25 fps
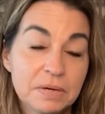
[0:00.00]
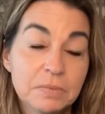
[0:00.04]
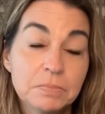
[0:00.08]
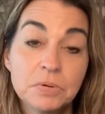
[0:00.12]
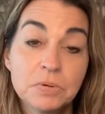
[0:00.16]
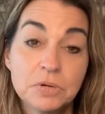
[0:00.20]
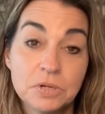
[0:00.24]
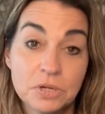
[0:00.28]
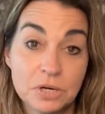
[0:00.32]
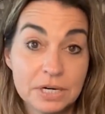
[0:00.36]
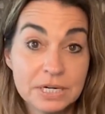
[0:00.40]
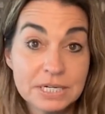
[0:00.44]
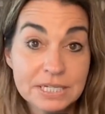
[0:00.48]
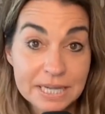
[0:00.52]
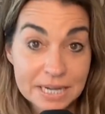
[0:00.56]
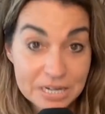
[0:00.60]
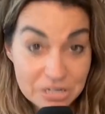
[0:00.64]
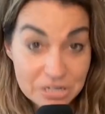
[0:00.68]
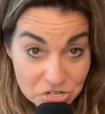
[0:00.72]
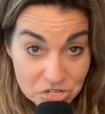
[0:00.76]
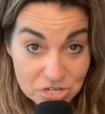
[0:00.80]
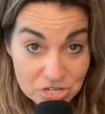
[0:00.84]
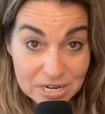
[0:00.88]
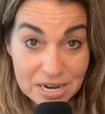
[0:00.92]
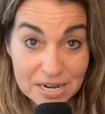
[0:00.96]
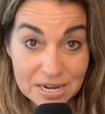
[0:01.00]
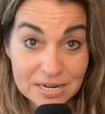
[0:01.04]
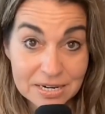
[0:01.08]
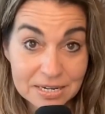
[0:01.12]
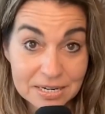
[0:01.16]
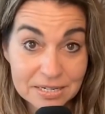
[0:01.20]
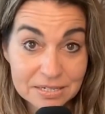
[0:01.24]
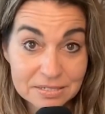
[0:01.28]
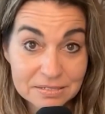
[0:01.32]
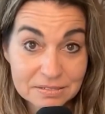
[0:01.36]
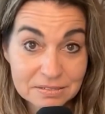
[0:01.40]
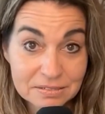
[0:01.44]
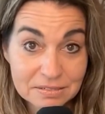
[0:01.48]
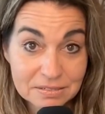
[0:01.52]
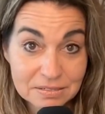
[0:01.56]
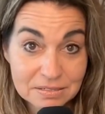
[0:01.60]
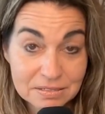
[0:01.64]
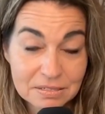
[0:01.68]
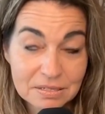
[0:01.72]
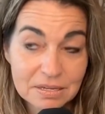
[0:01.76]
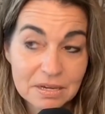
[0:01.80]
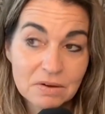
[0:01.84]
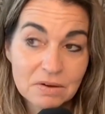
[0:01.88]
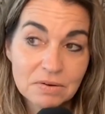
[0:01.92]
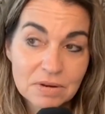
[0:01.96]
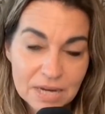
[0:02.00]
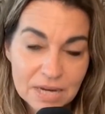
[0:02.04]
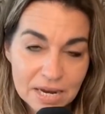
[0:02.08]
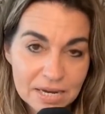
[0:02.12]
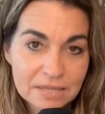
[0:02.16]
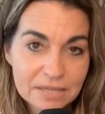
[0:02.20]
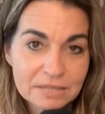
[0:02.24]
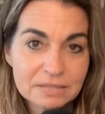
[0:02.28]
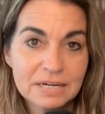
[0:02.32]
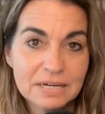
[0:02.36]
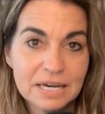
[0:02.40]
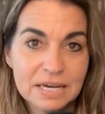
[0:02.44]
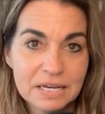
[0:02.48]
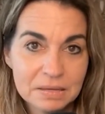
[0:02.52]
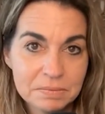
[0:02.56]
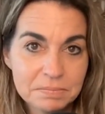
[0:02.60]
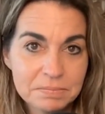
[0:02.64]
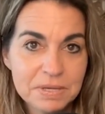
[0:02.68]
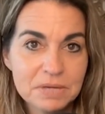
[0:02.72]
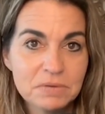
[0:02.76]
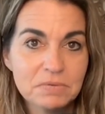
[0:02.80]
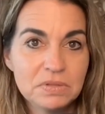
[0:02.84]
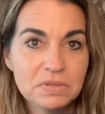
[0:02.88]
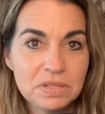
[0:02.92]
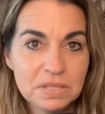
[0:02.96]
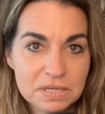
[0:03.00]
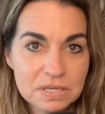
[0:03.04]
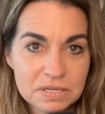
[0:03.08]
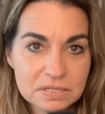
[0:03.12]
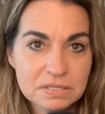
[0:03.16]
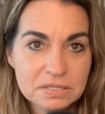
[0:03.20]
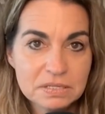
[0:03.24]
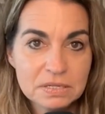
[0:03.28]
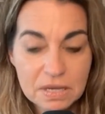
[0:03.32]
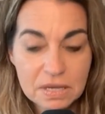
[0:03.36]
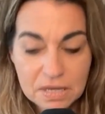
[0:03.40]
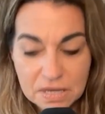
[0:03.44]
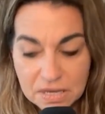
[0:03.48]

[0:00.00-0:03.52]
put our attention on it, say, okay, I can be with this.